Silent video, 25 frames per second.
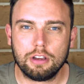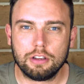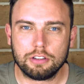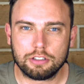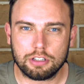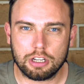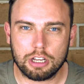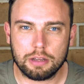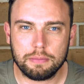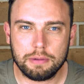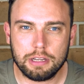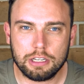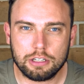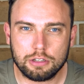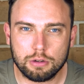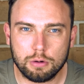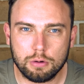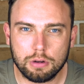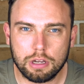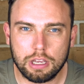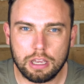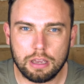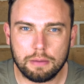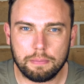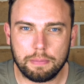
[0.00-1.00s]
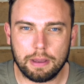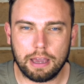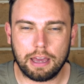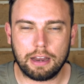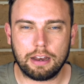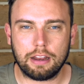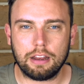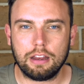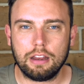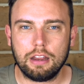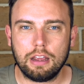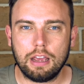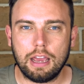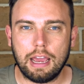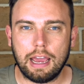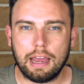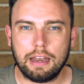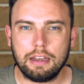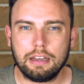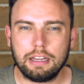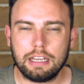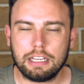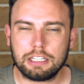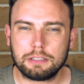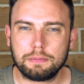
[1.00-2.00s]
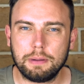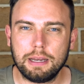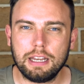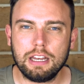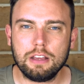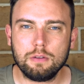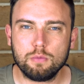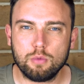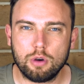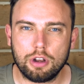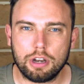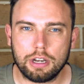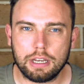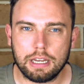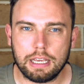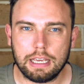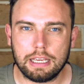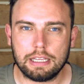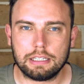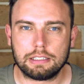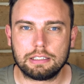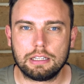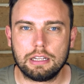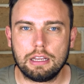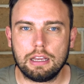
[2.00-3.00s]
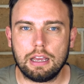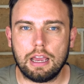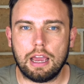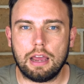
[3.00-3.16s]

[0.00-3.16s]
So I'm going to be talking about it and explaining what it is